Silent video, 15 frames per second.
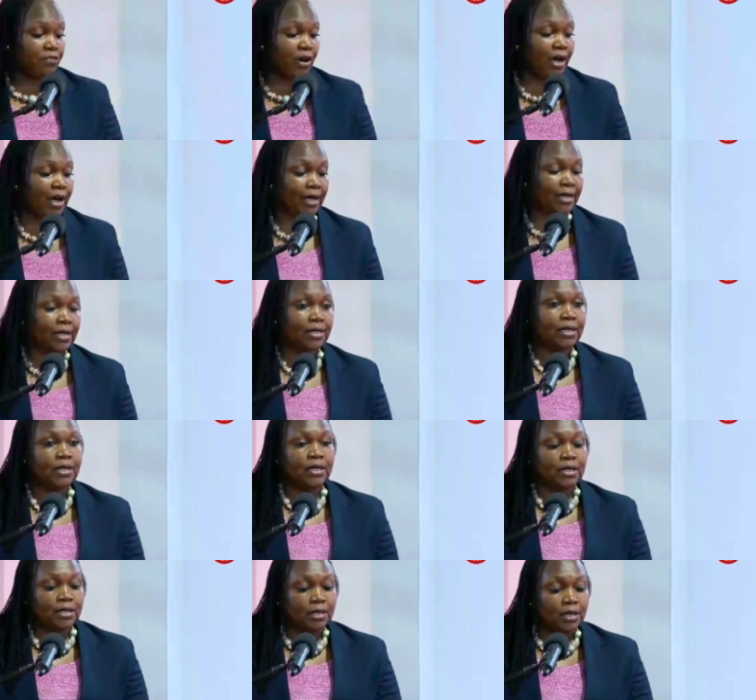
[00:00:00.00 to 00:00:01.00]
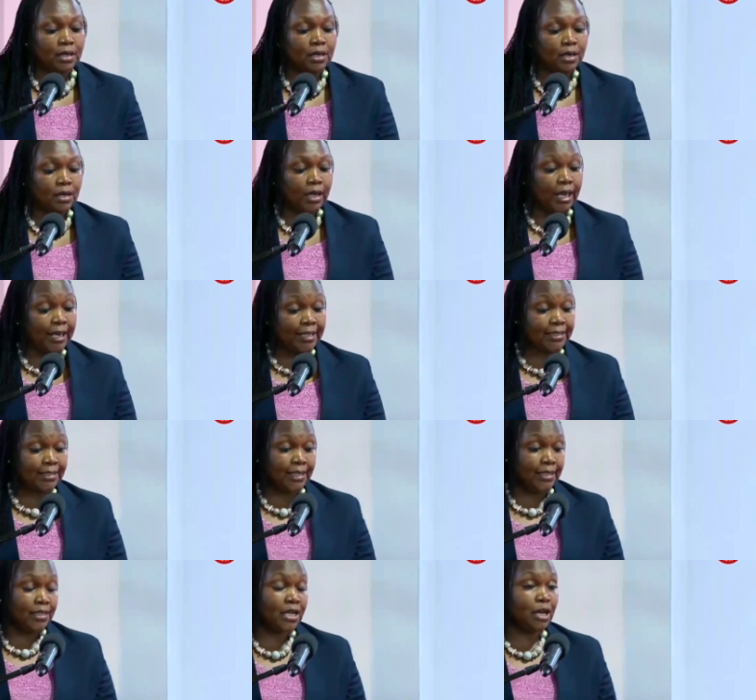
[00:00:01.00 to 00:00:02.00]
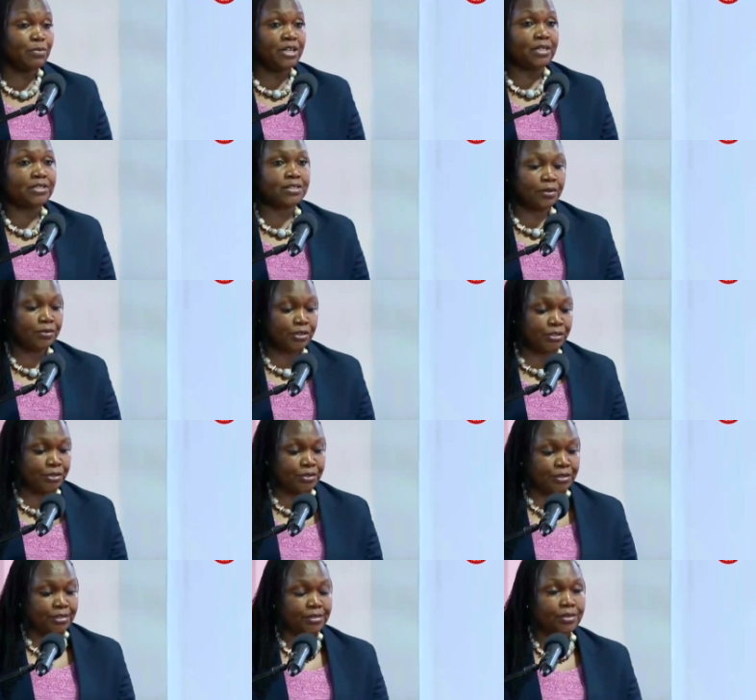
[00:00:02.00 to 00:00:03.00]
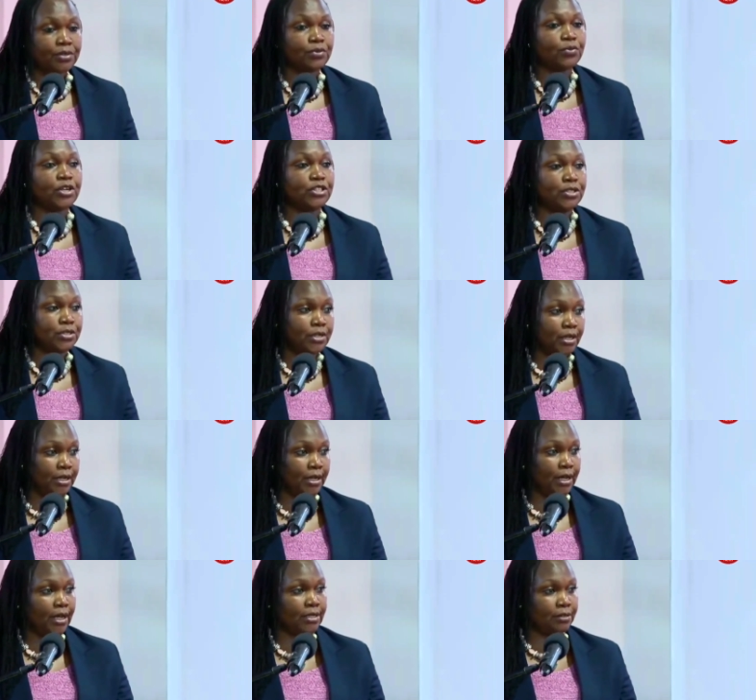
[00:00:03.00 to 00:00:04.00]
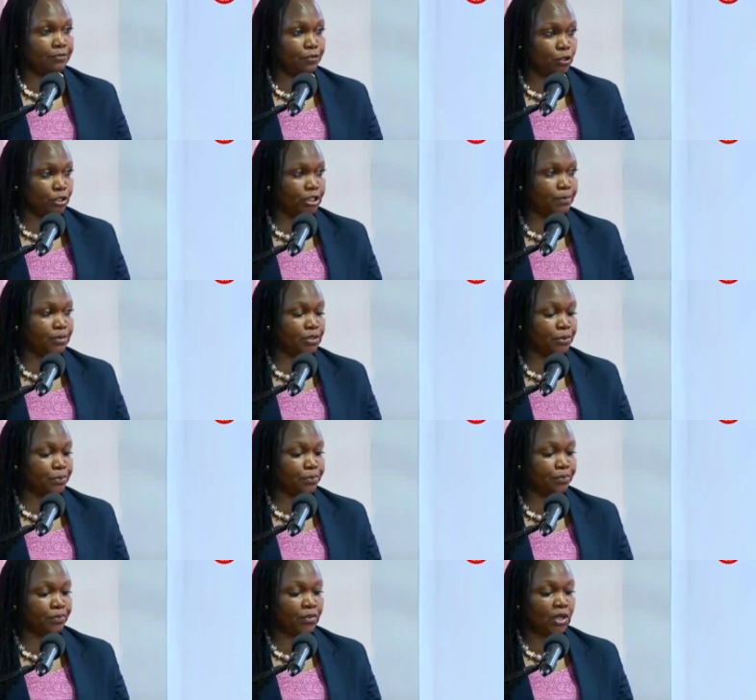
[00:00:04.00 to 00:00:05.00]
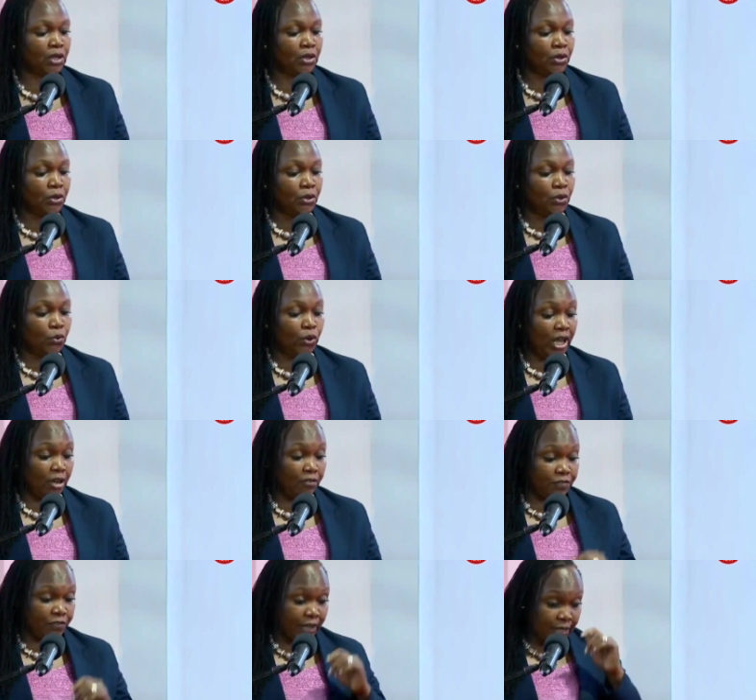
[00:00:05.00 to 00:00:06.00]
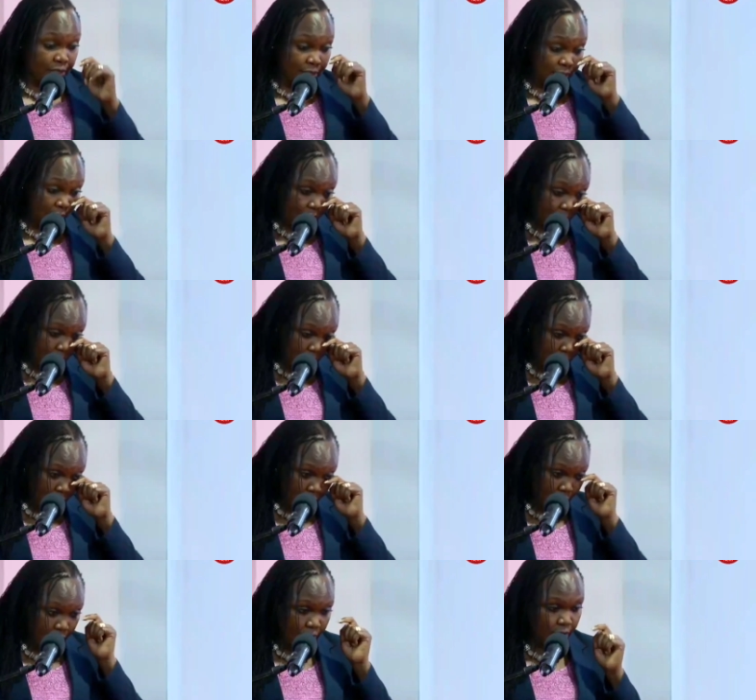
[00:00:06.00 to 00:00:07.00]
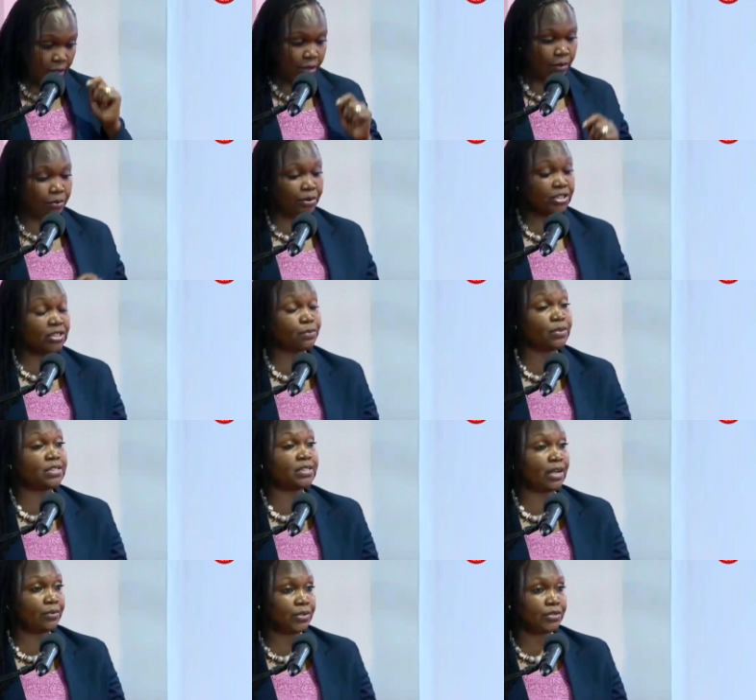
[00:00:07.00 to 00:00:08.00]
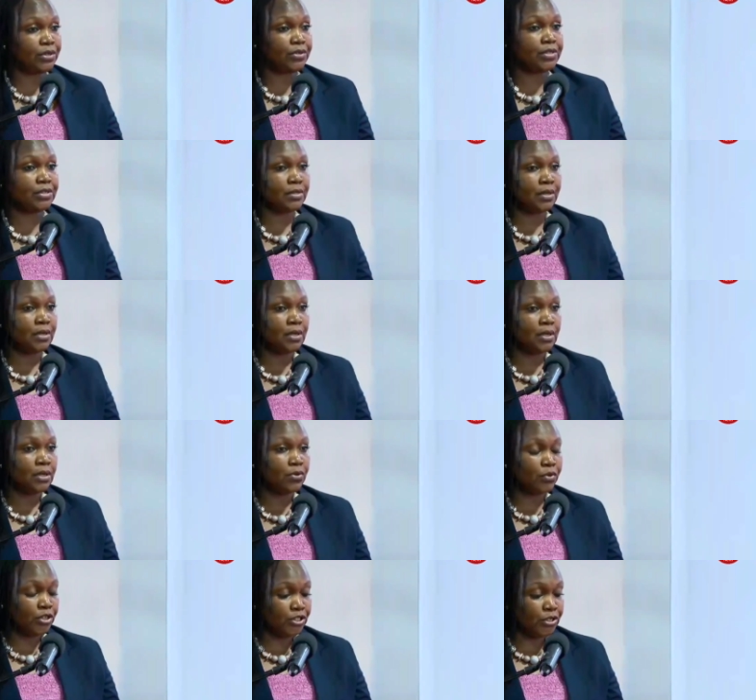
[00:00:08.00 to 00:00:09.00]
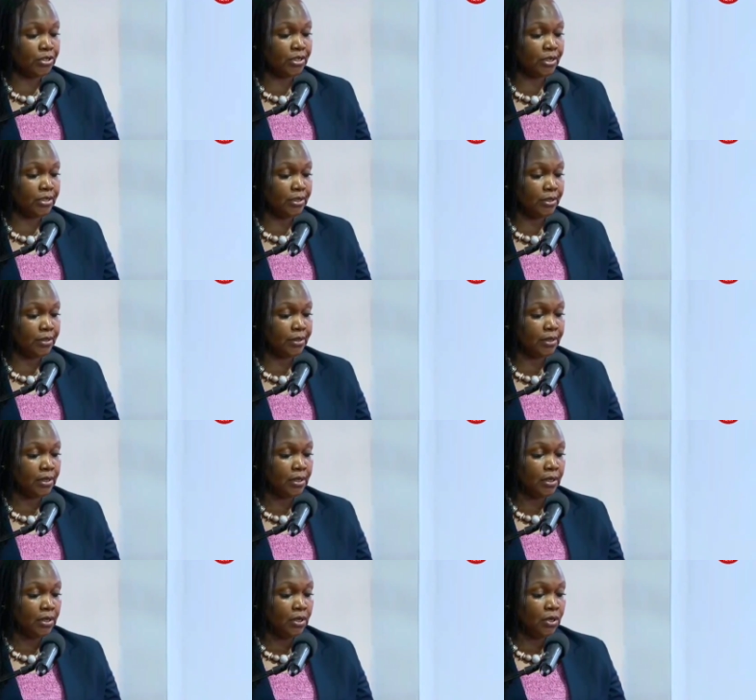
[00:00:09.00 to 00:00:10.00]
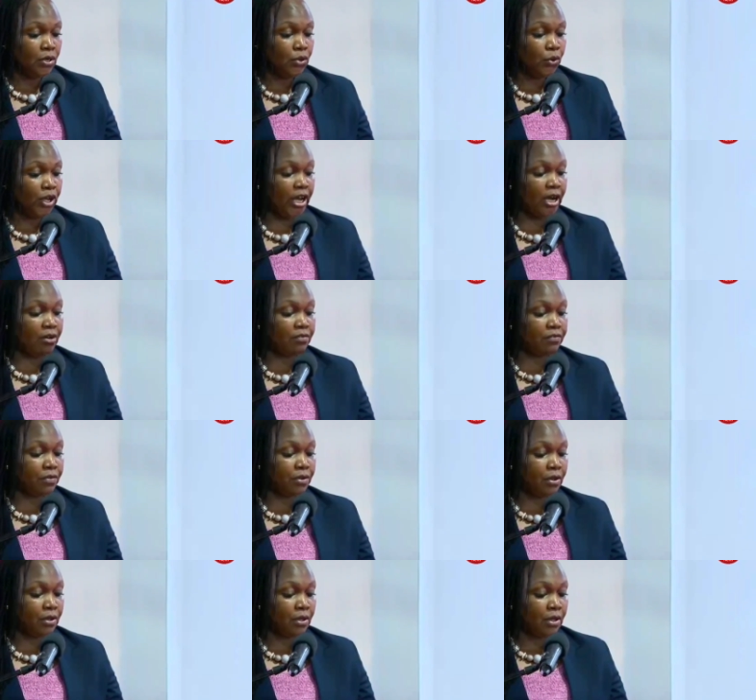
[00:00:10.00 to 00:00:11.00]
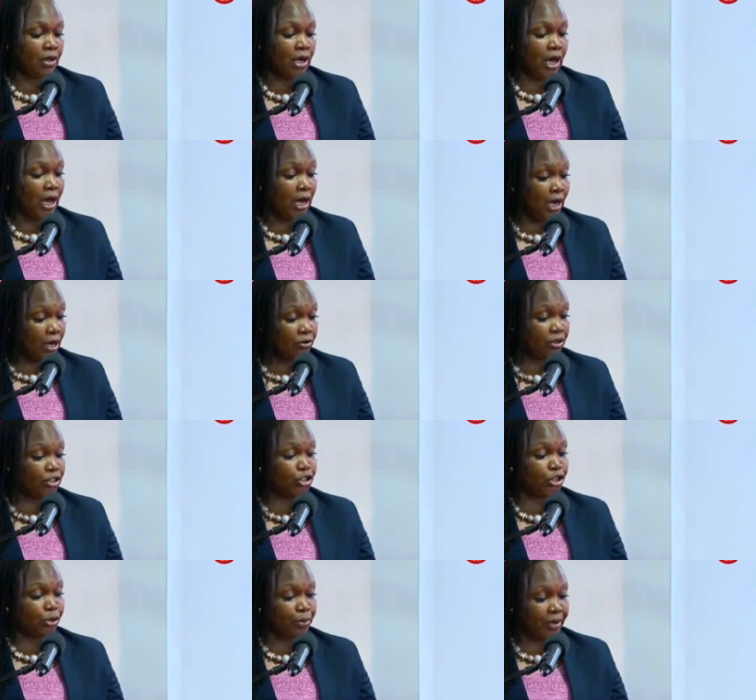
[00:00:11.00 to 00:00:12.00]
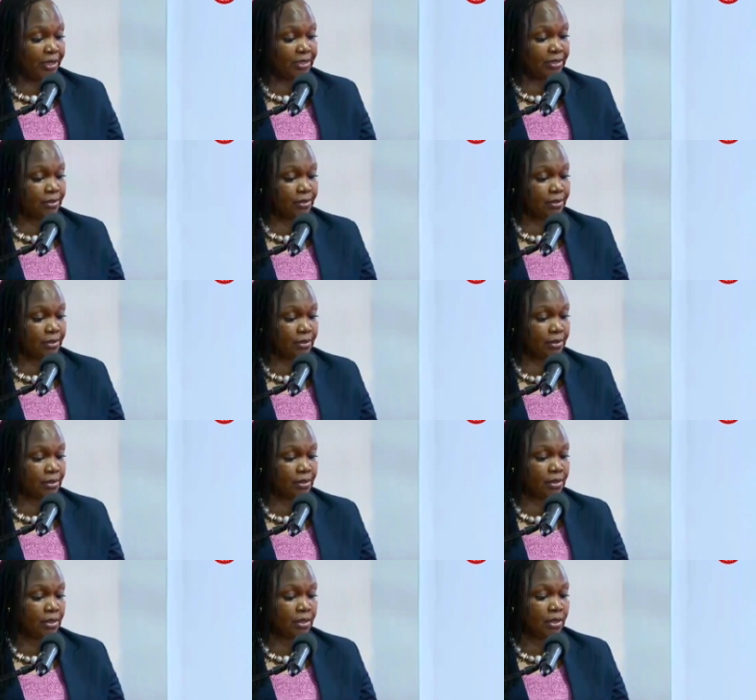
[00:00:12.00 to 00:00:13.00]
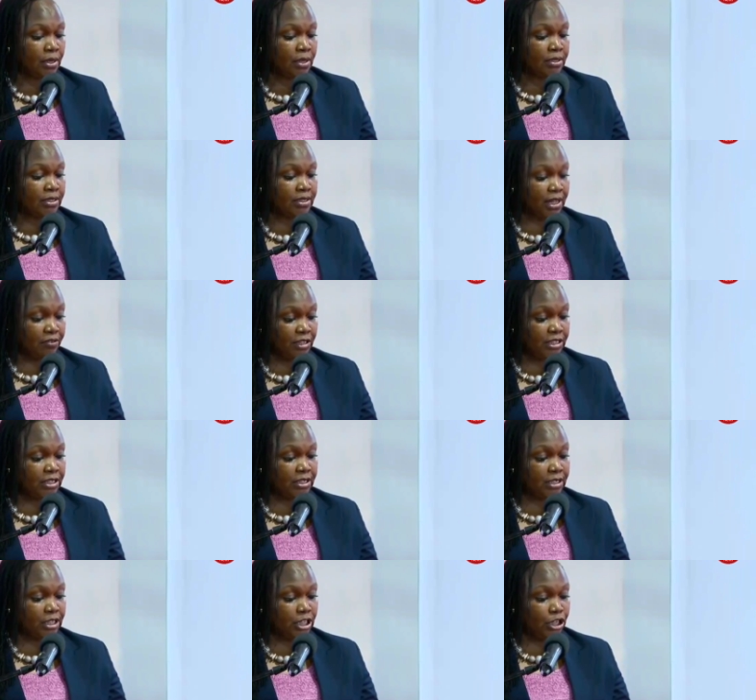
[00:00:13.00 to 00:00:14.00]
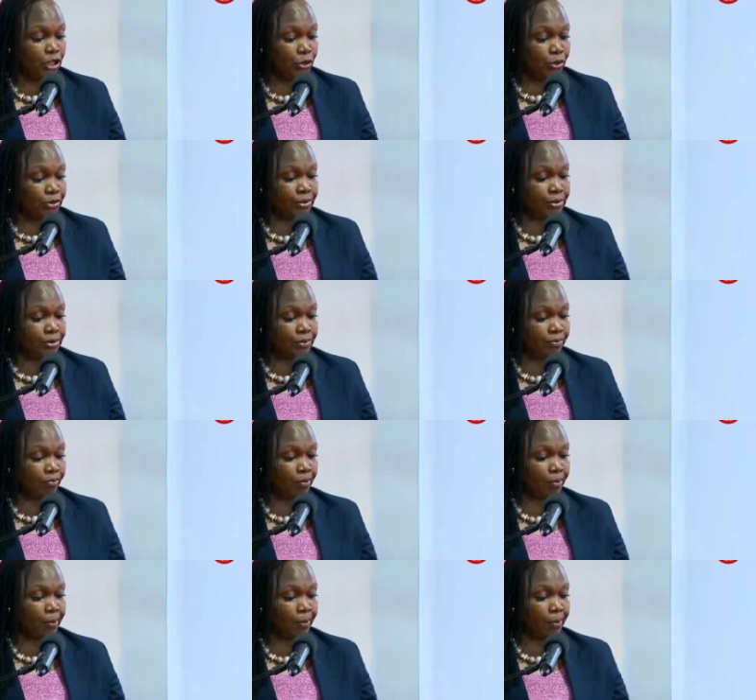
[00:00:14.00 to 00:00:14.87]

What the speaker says: have had 18 cabinet secretaries registered under 14s. We have 37 principal secretaries registered. We have 100 chairpersons, 70 CEOs.